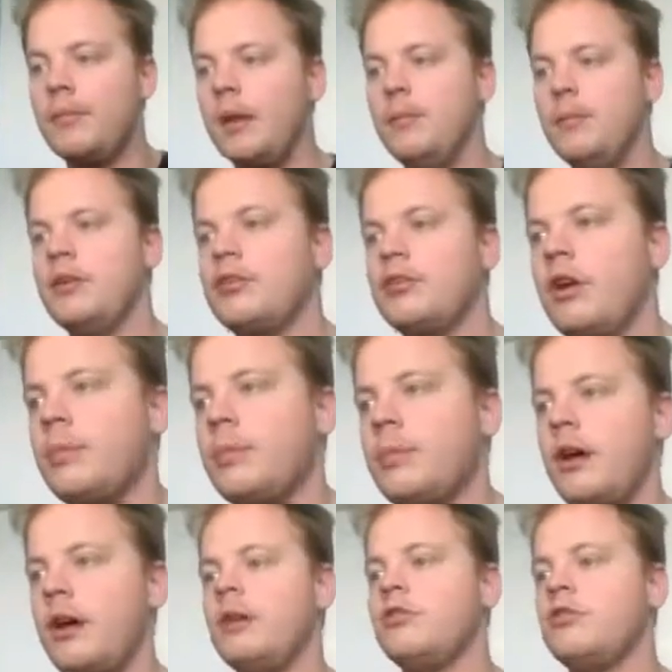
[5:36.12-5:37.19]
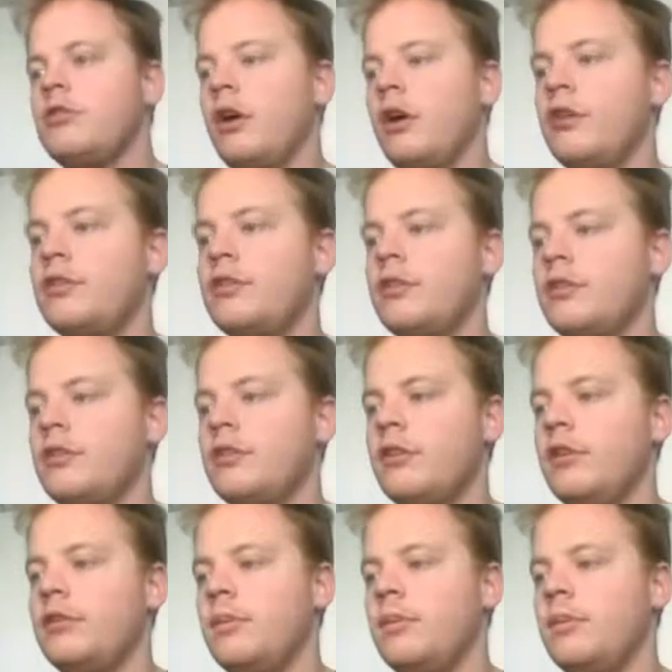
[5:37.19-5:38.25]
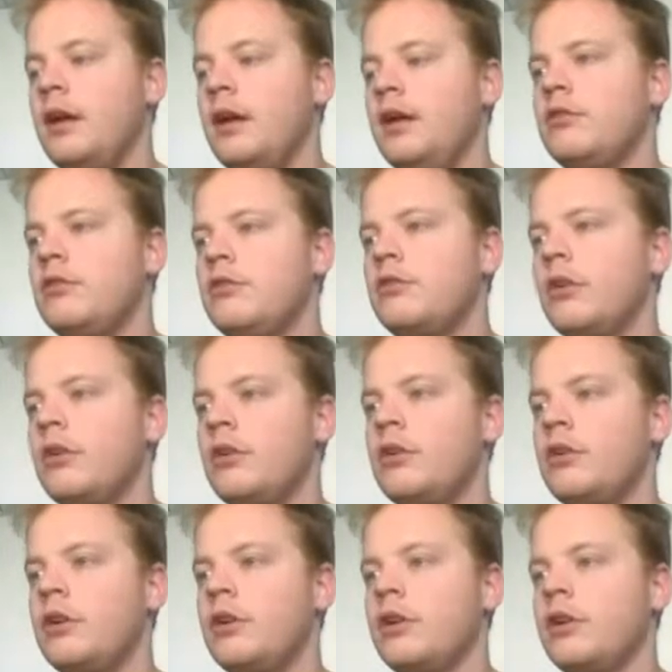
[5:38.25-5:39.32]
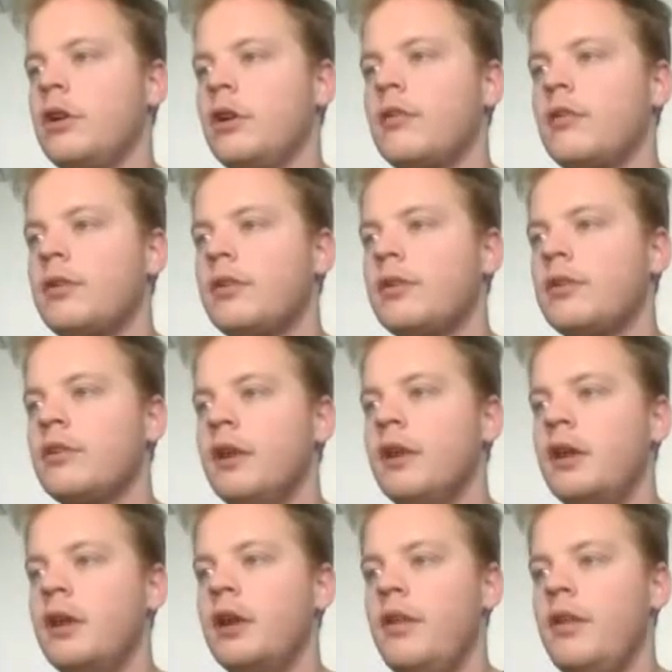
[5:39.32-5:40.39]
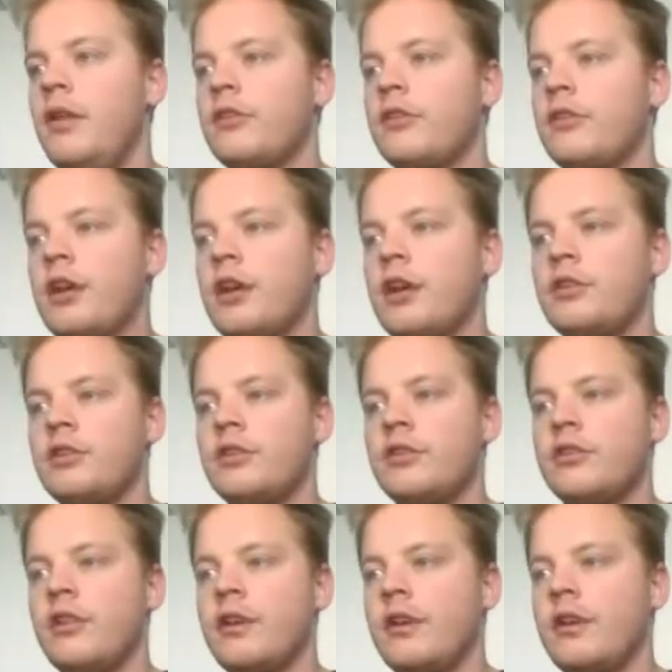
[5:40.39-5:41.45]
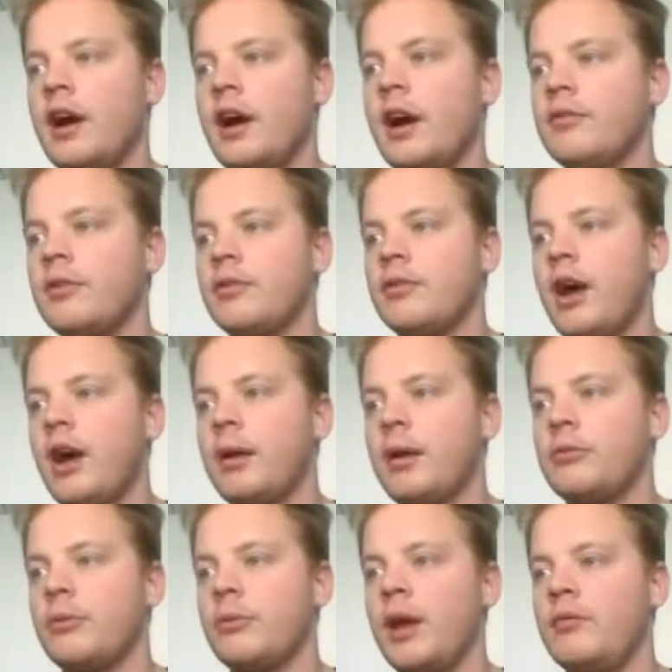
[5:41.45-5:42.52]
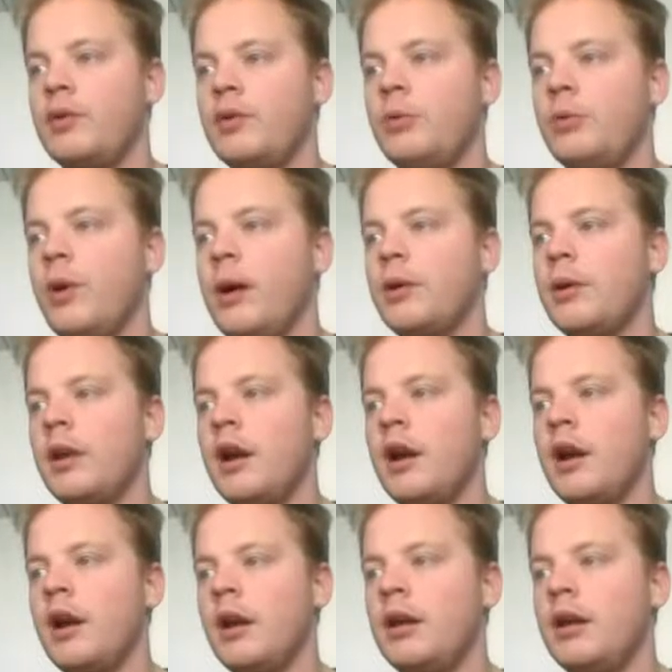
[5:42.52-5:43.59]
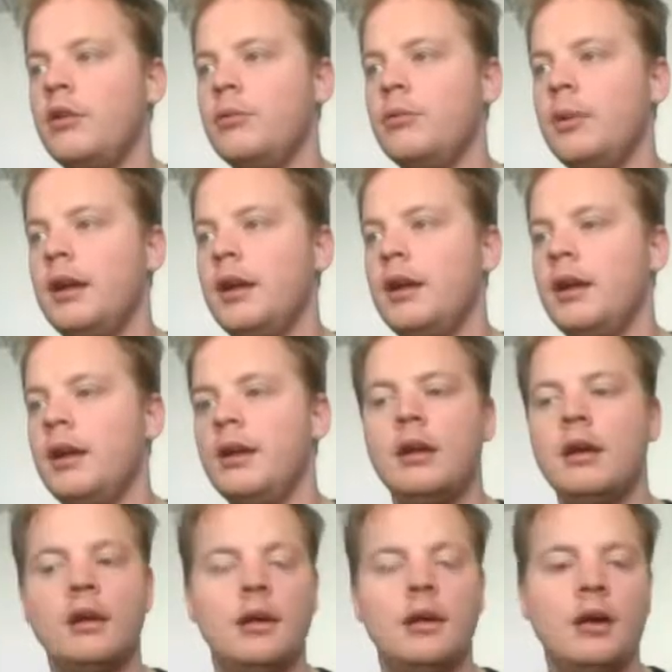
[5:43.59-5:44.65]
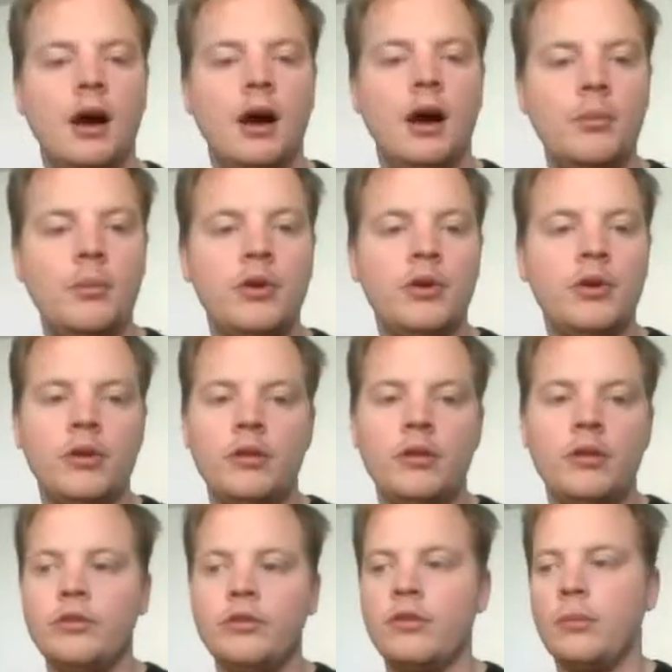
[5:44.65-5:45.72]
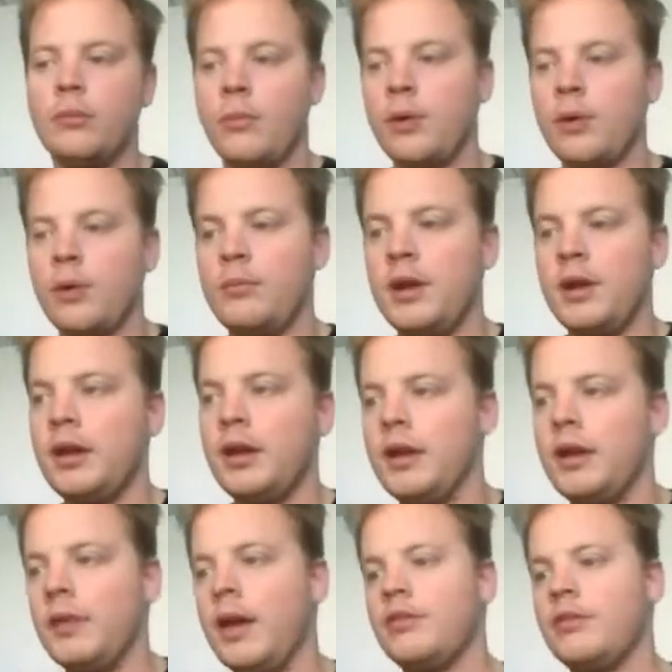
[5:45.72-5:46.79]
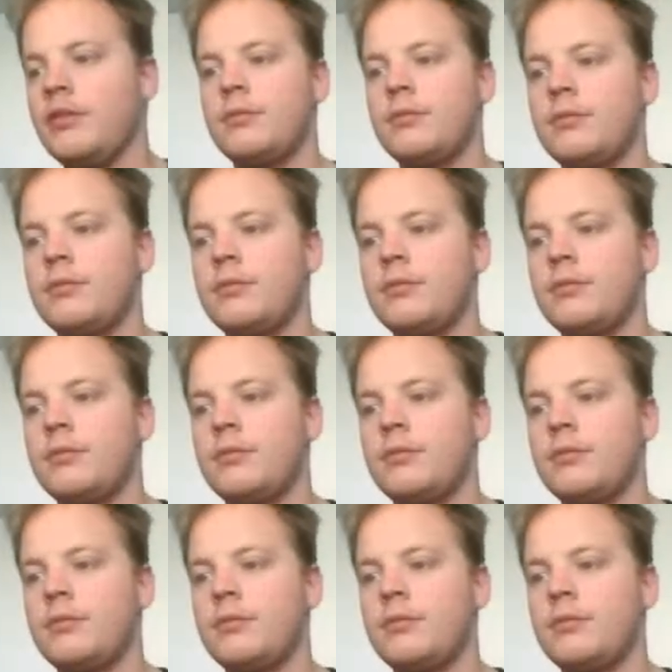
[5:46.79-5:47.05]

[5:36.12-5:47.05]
administrator page. So this is this page. So you click New Conference, and this allows you to select the conference type. So we have New Webinar and New Meeting. You can use the word meeting, and that's